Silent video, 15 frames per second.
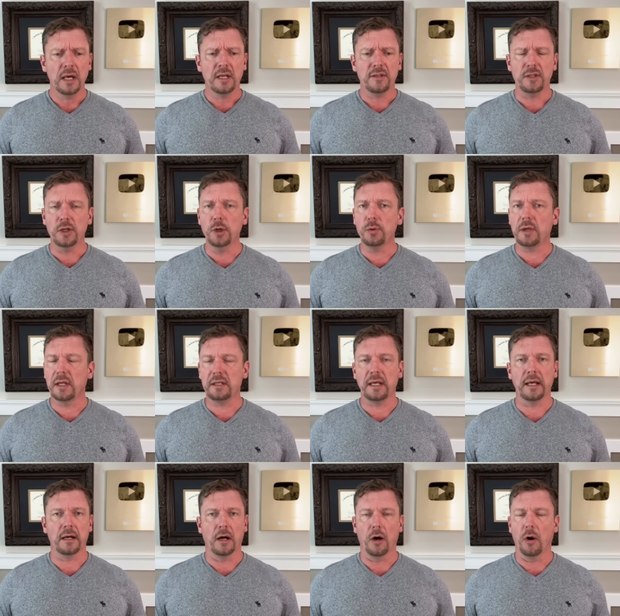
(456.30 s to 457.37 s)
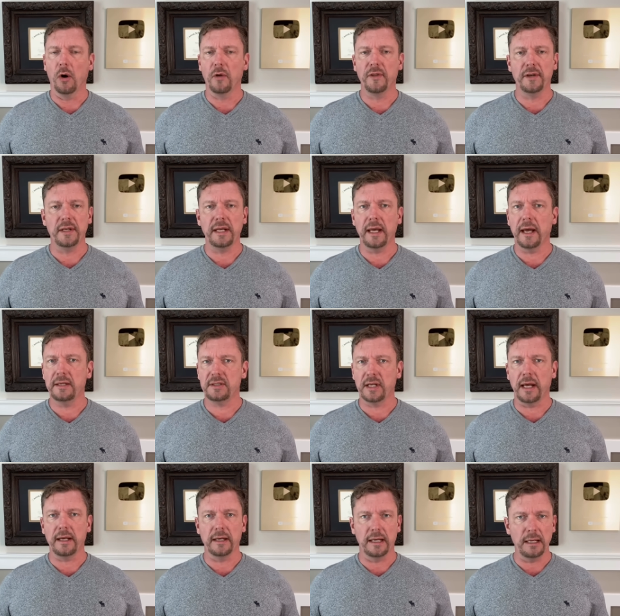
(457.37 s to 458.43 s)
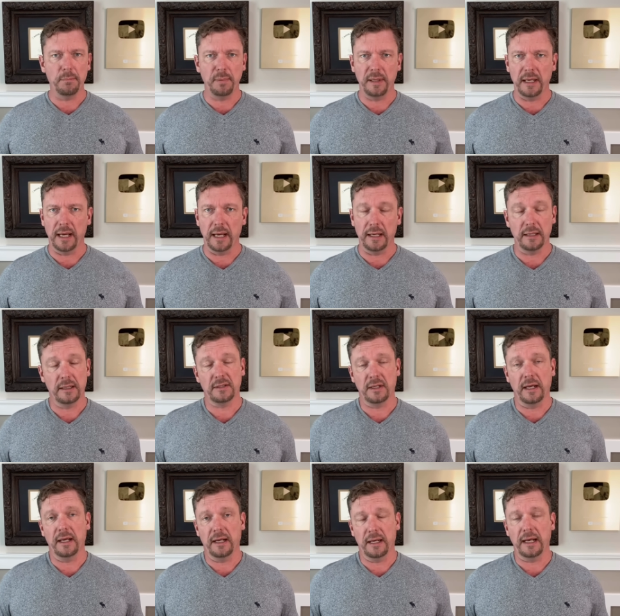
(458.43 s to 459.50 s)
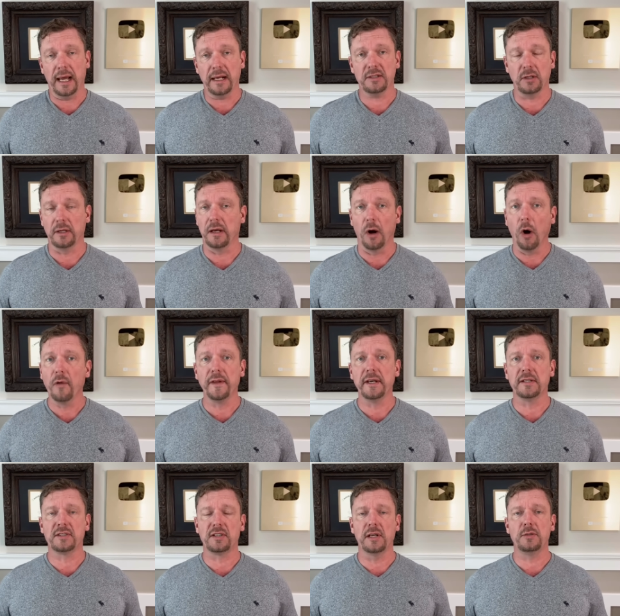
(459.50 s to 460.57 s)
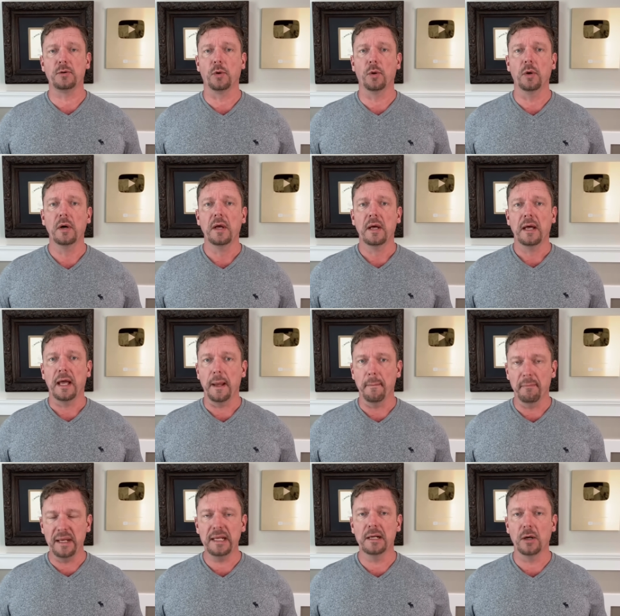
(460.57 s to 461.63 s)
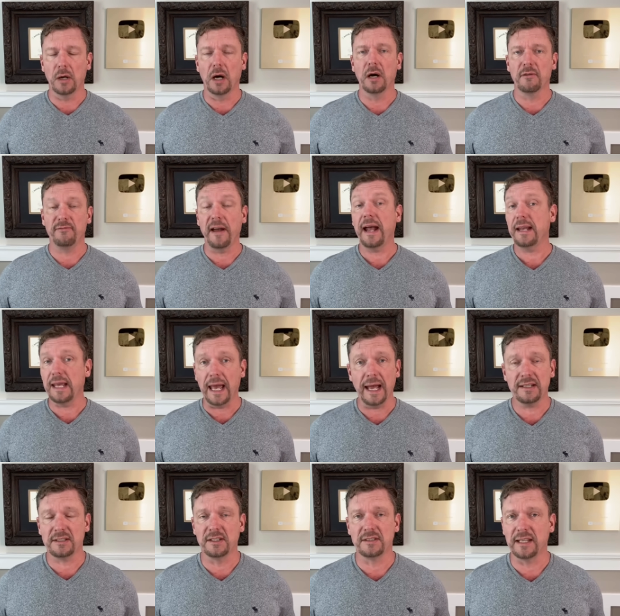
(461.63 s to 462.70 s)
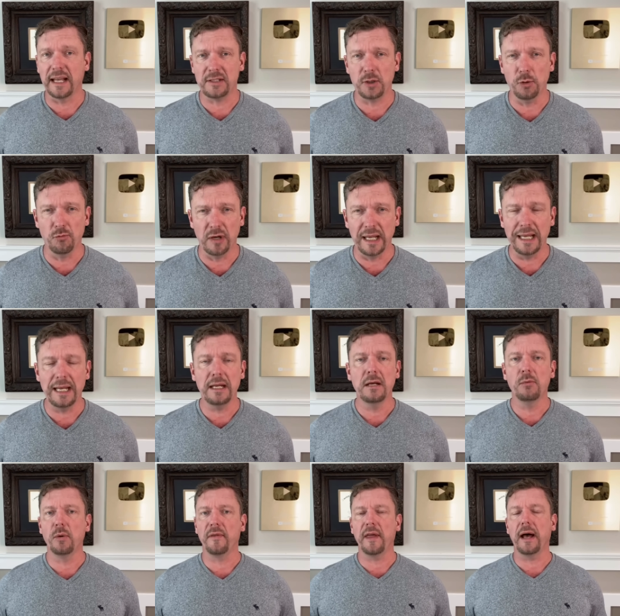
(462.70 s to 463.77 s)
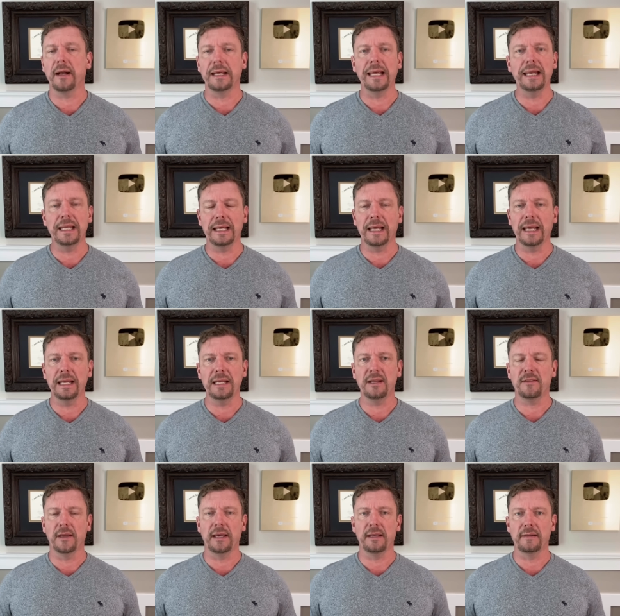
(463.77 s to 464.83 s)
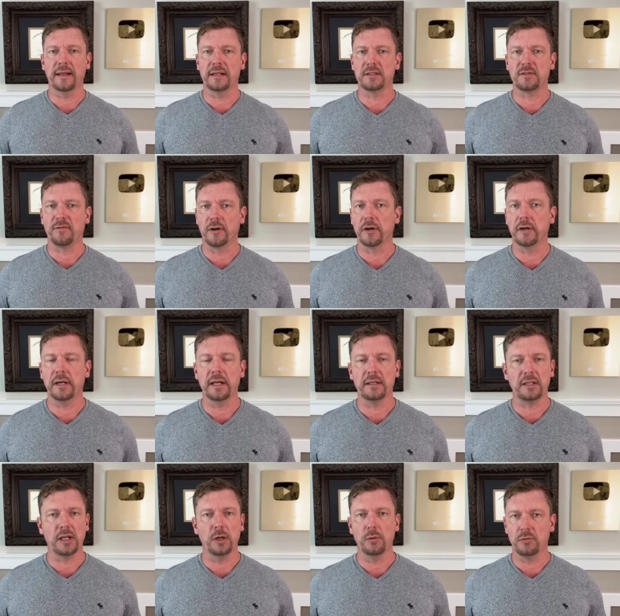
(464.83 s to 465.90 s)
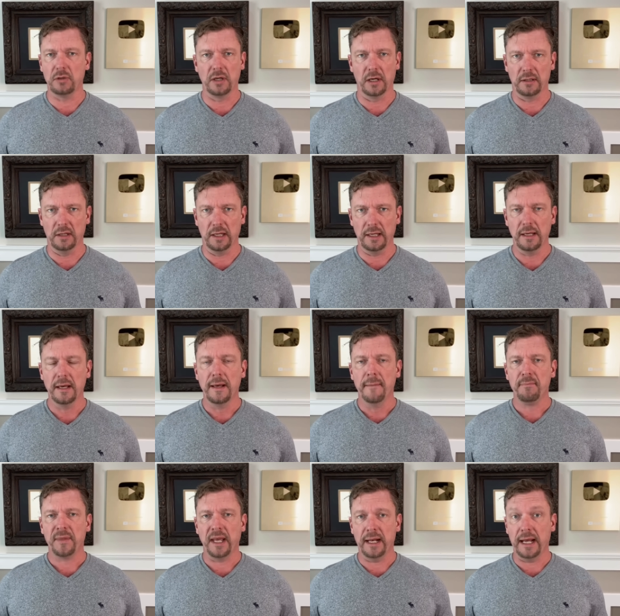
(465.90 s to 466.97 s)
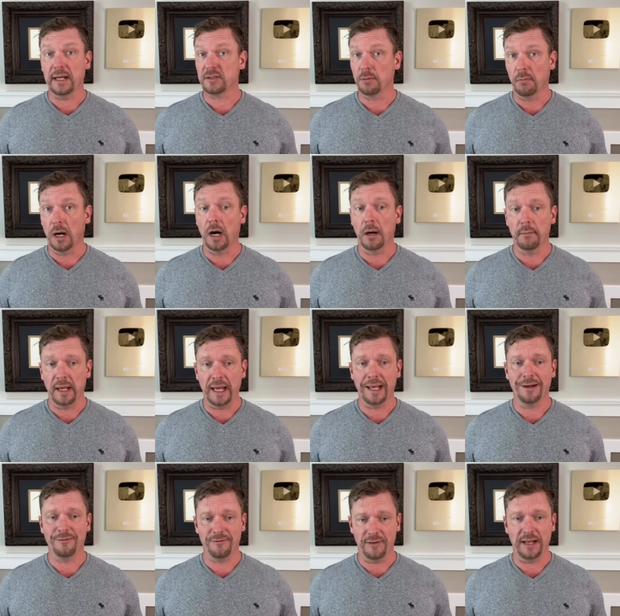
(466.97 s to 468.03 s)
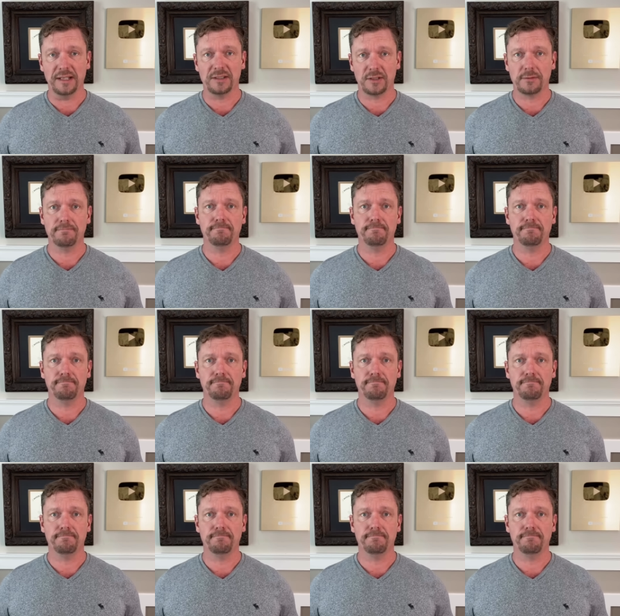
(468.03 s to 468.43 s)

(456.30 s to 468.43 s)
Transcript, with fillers: you can get all the DHA and EPA and, and actually all the essential amino uh, fatty acids that you need without eating anything that's furry and cute and cuddly and has a mom and a face.